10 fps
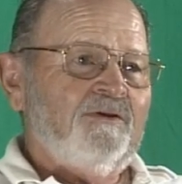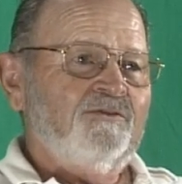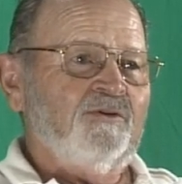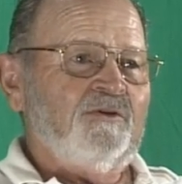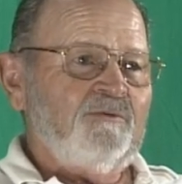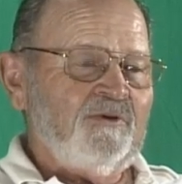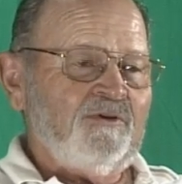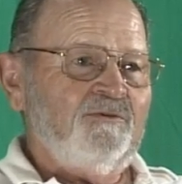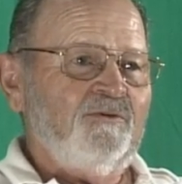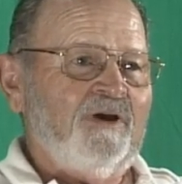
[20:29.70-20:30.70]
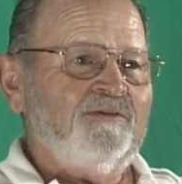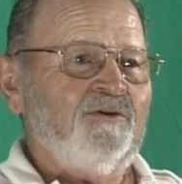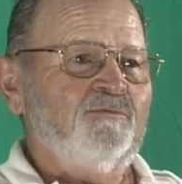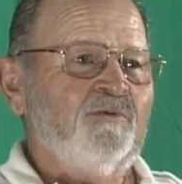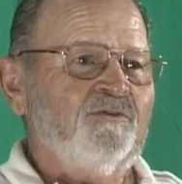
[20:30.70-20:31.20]
so that we could go out
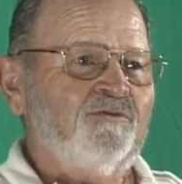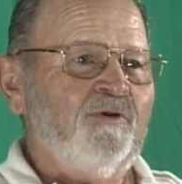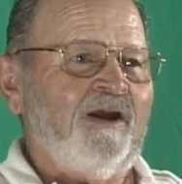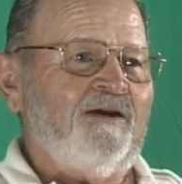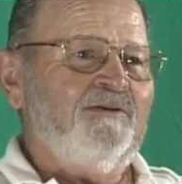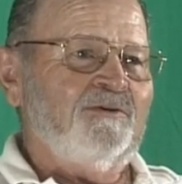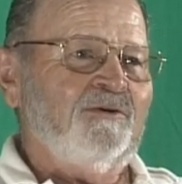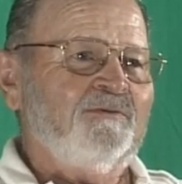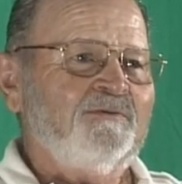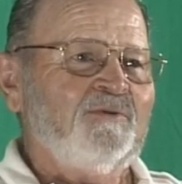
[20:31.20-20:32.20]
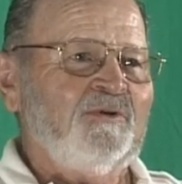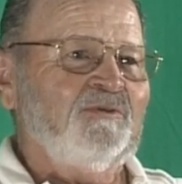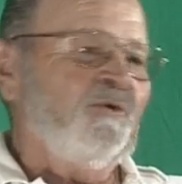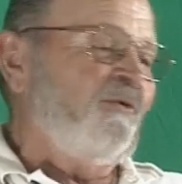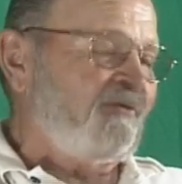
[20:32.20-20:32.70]
there and run track, you know,
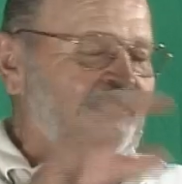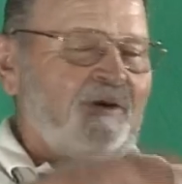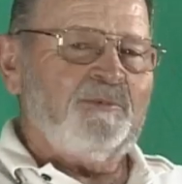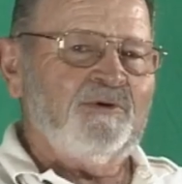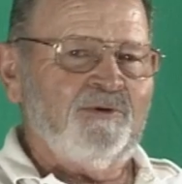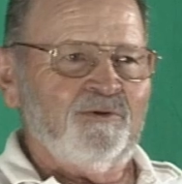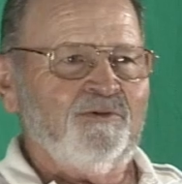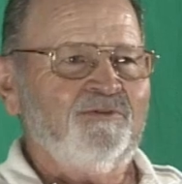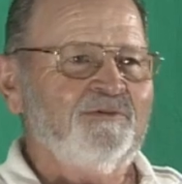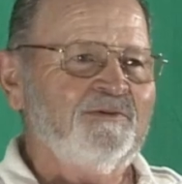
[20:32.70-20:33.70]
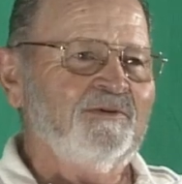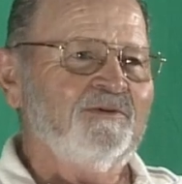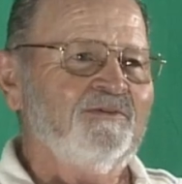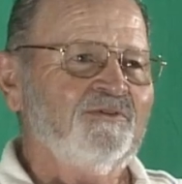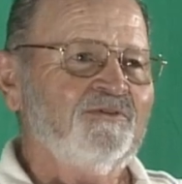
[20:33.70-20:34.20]
we'd go over a couple of hurdles and, you
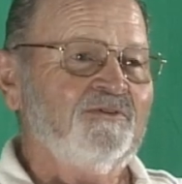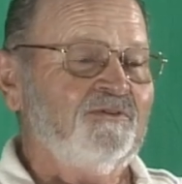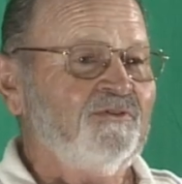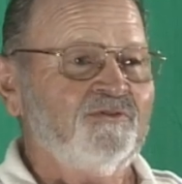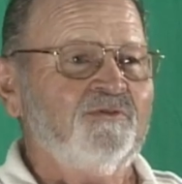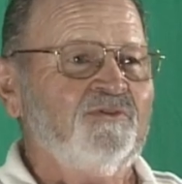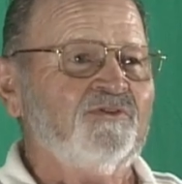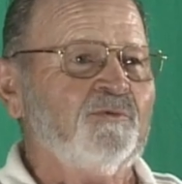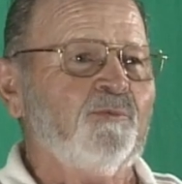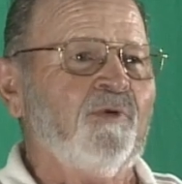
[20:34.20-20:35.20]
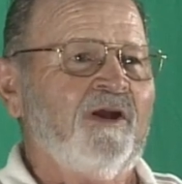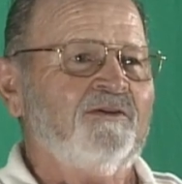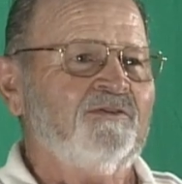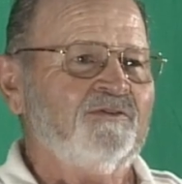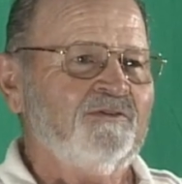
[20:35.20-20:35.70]
know, just, just, just for
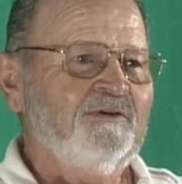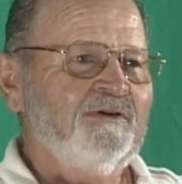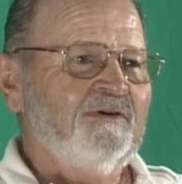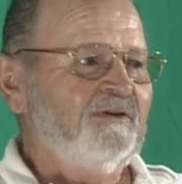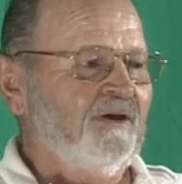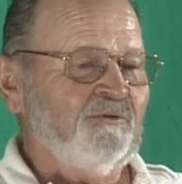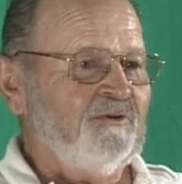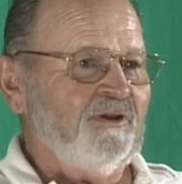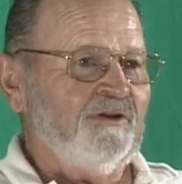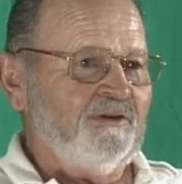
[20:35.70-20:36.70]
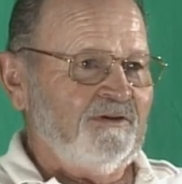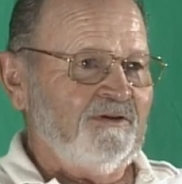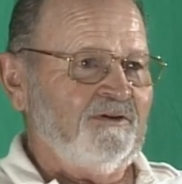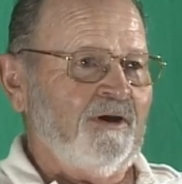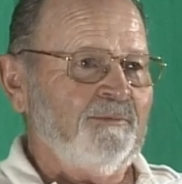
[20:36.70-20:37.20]
practice. Never did it
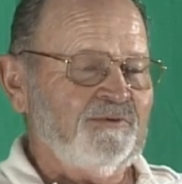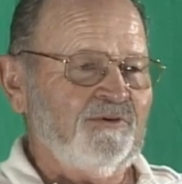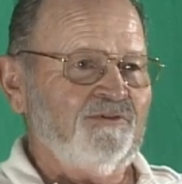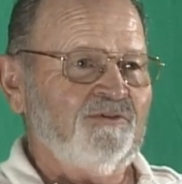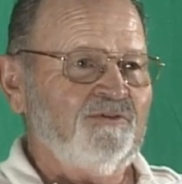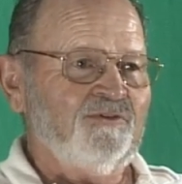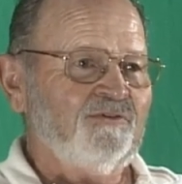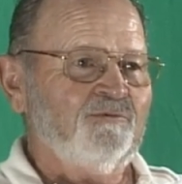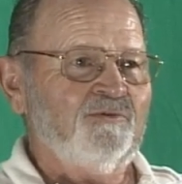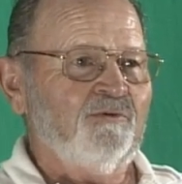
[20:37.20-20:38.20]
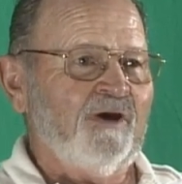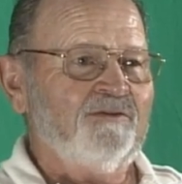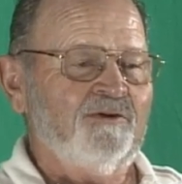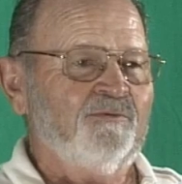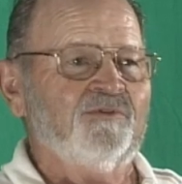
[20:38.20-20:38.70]
in competition, just go
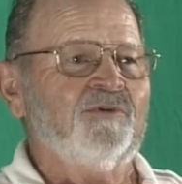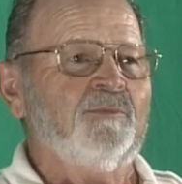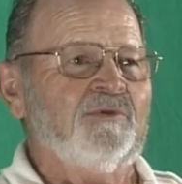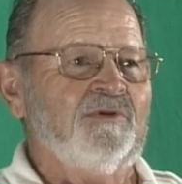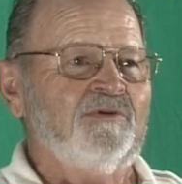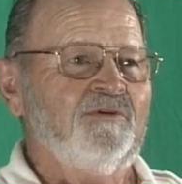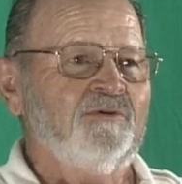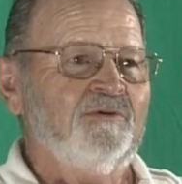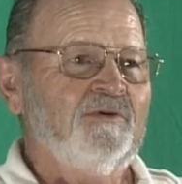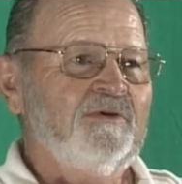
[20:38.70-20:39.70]
out there for something to do.